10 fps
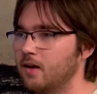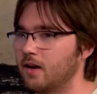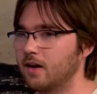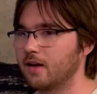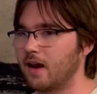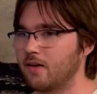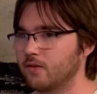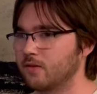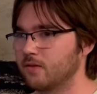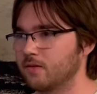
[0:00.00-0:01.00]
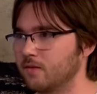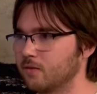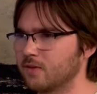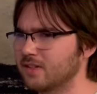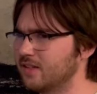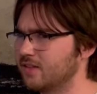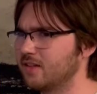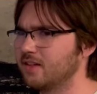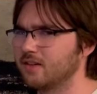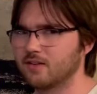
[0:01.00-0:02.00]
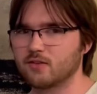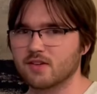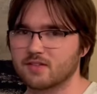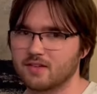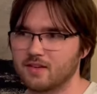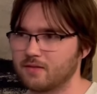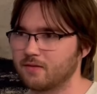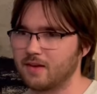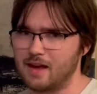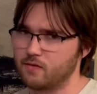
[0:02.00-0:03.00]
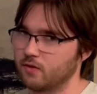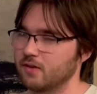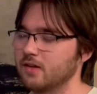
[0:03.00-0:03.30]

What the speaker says: I haven't really seen addressed, if ever.